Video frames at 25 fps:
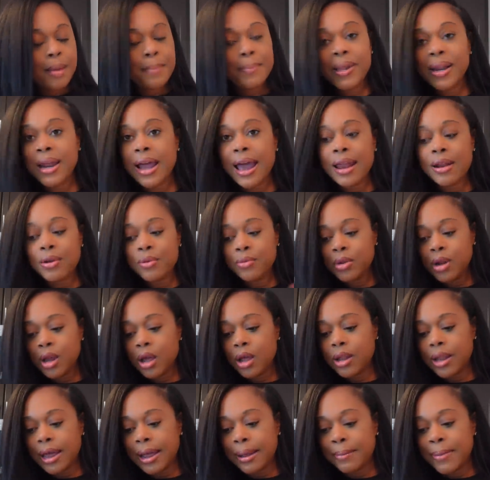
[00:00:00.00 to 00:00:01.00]
but i don't
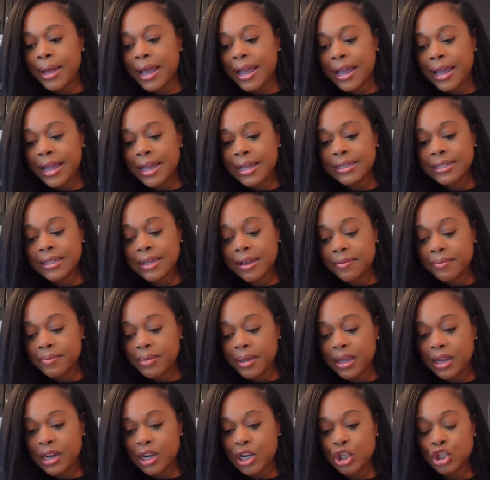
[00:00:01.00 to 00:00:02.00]
know like my hands have
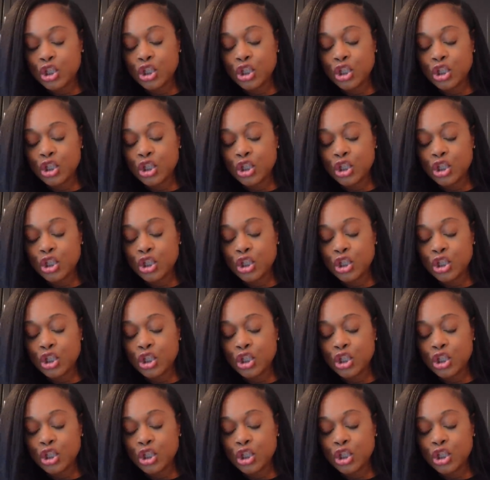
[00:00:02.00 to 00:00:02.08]
been